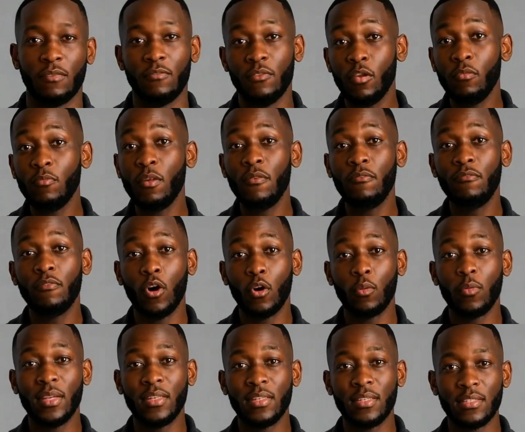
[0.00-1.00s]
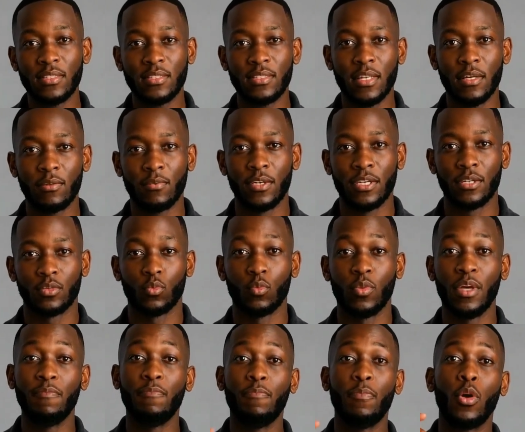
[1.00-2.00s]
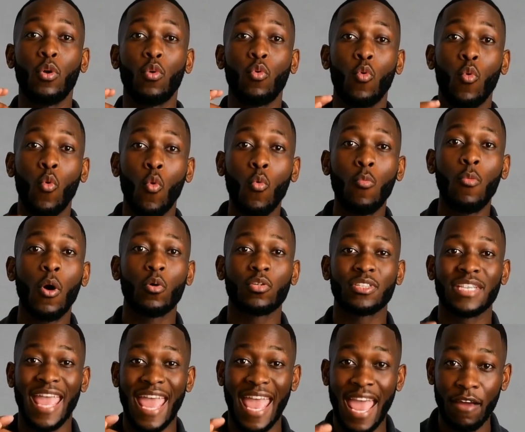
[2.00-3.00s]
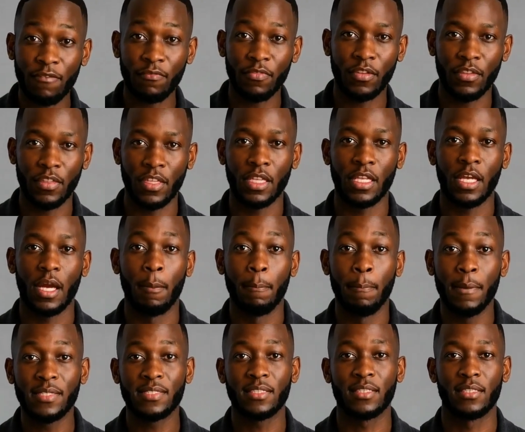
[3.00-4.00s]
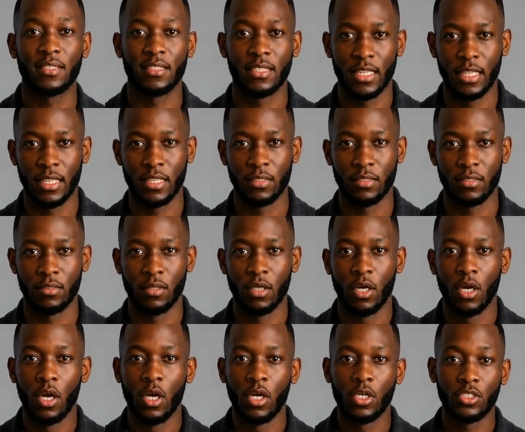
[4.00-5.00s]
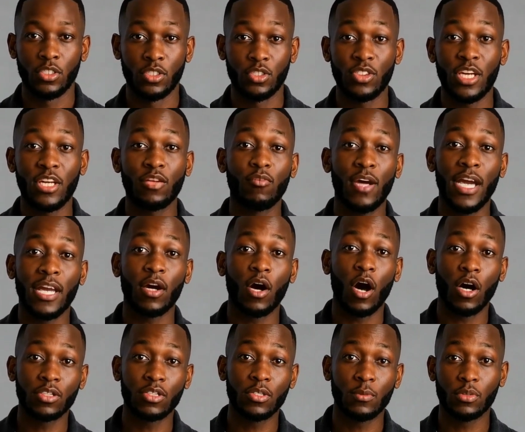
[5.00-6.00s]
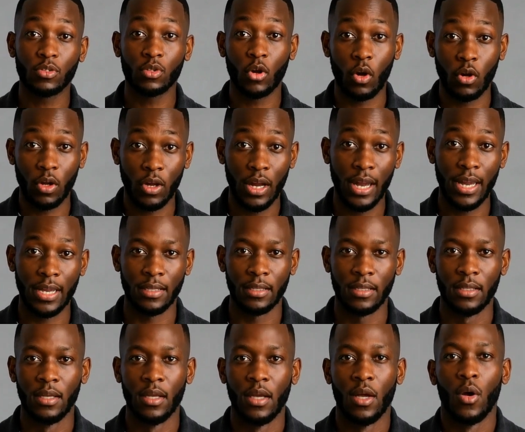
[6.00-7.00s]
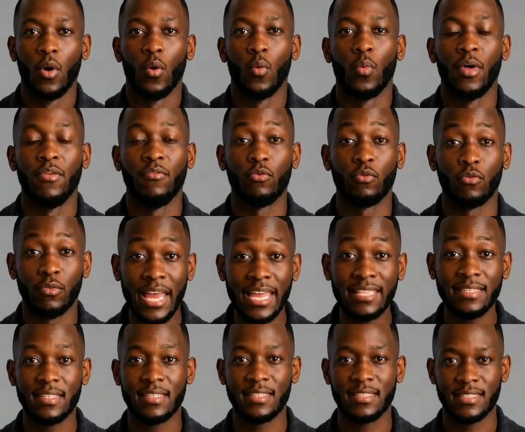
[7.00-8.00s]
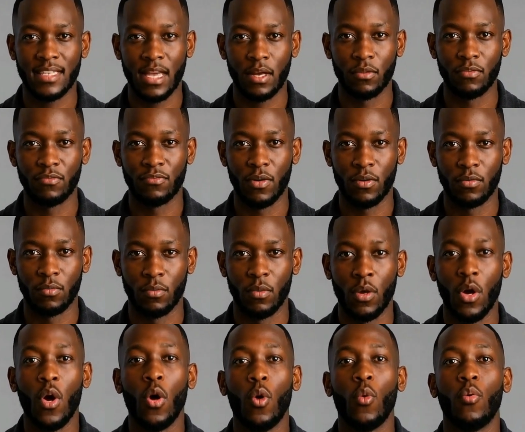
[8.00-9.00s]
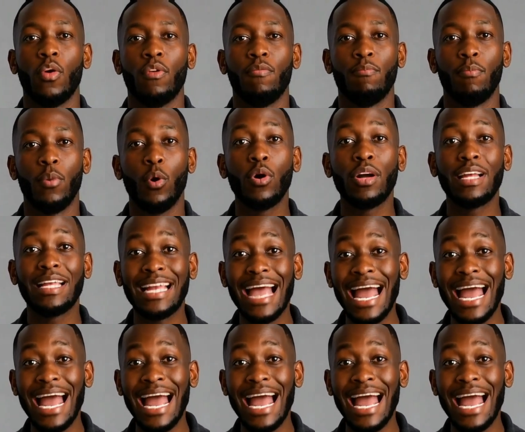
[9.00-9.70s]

If you've been following this series, we've built almost everything a business needs to generate customers online. We've created a sales funnel, we've built a